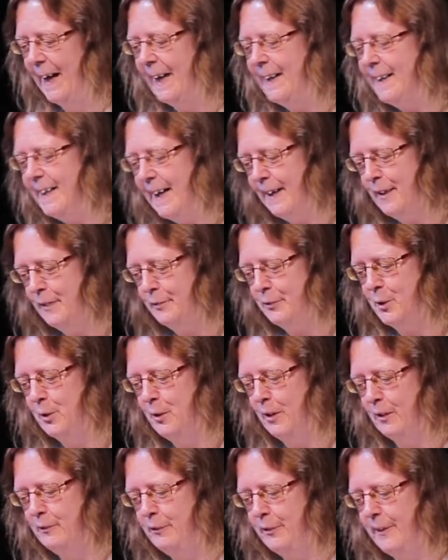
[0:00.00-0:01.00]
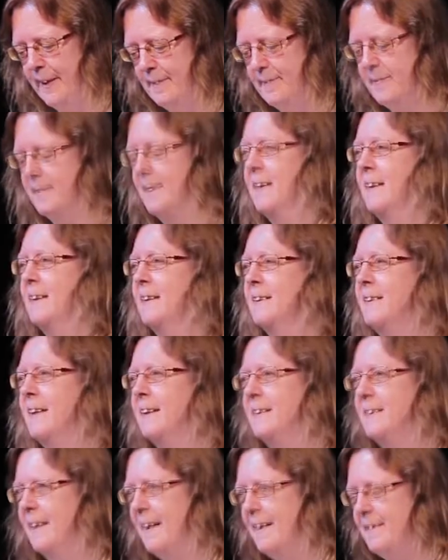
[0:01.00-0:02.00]
And I have to confess
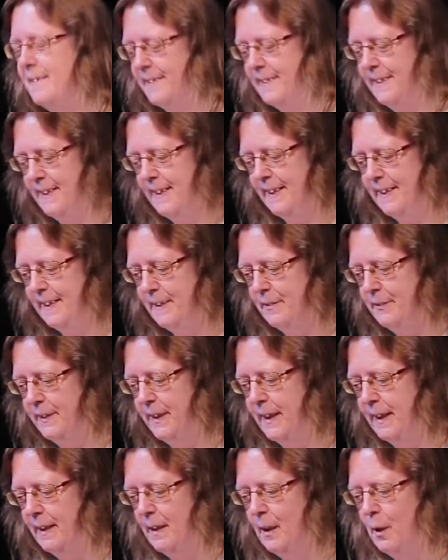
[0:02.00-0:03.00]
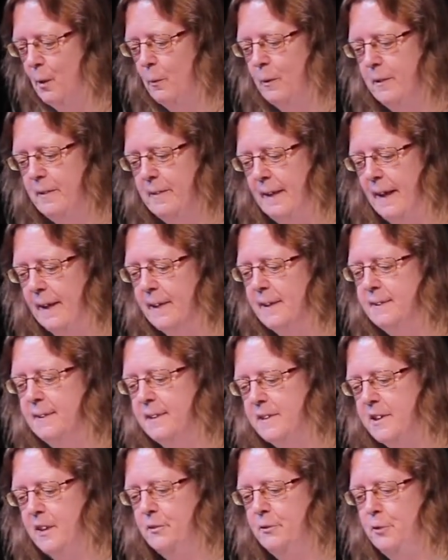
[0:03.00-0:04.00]
that yesterday evening was like a
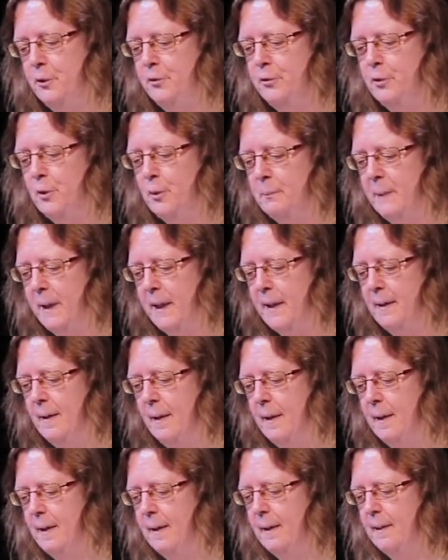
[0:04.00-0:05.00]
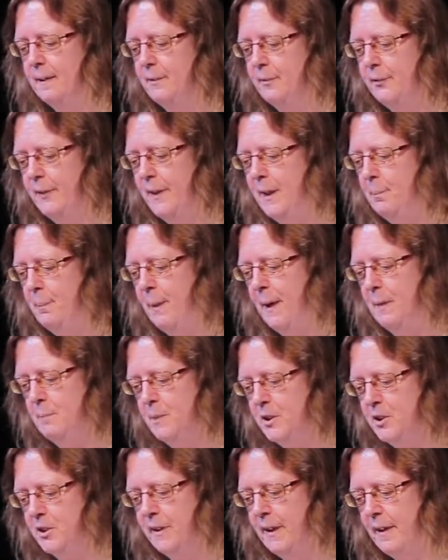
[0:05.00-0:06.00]
déjà vu for me. The Philippine
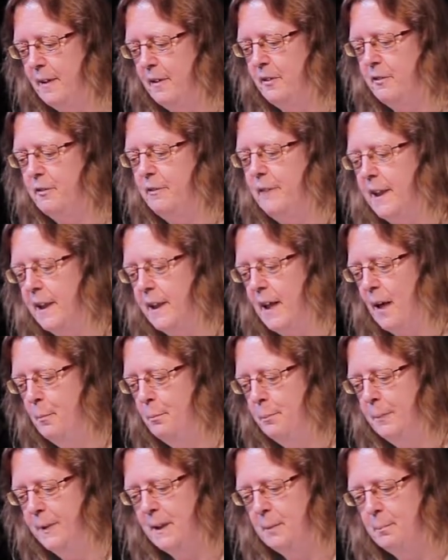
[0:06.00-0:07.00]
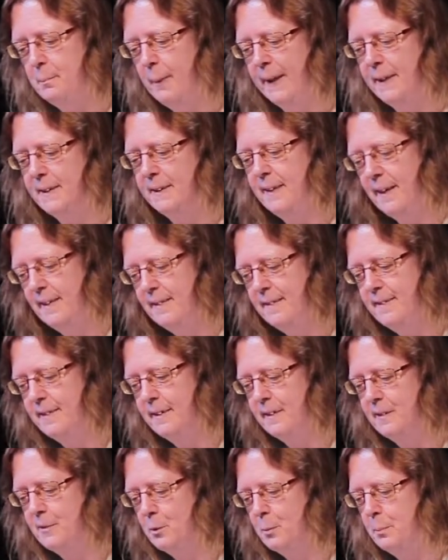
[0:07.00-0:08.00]
missionaries were accompanied by a
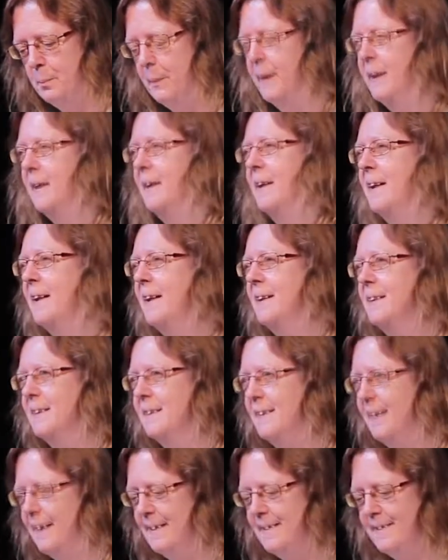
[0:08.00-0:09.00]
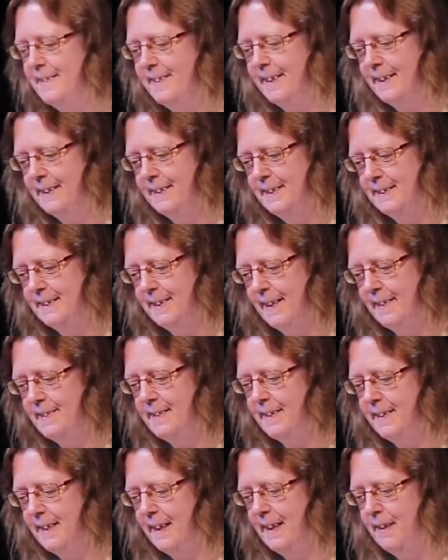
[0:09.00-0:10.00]
dancing group, and the dancing I did
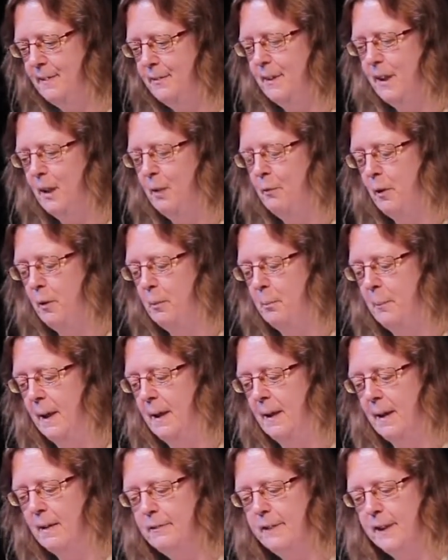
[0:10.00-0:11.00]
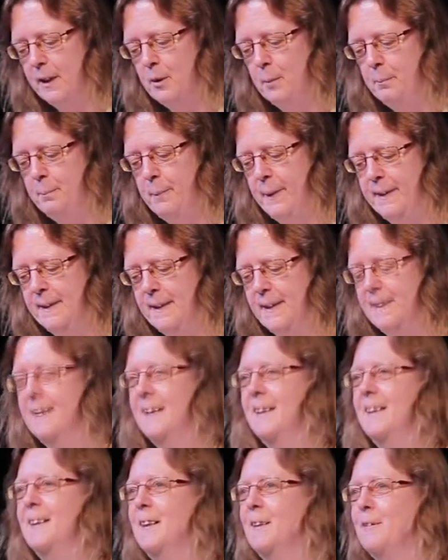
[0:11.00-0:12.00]
yesterday evening with my lovely
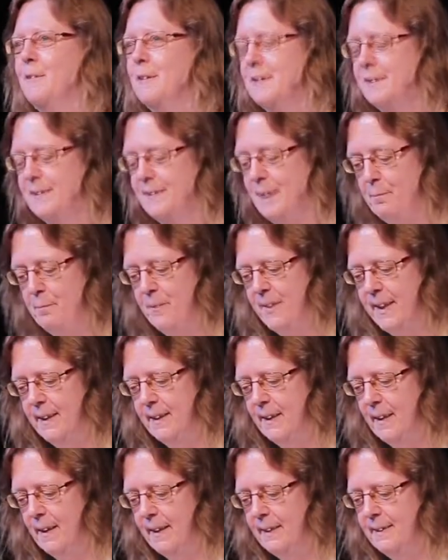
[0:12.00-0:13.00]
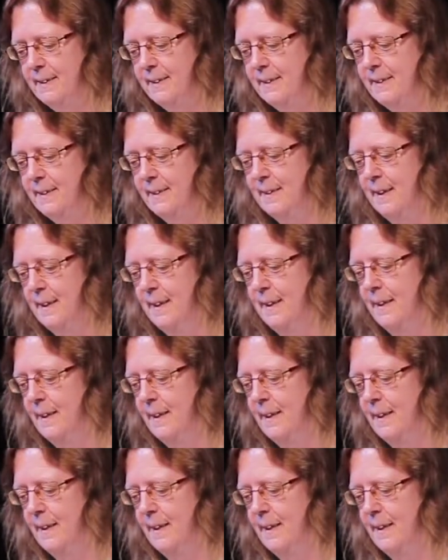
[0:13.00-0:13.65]
companion was something I did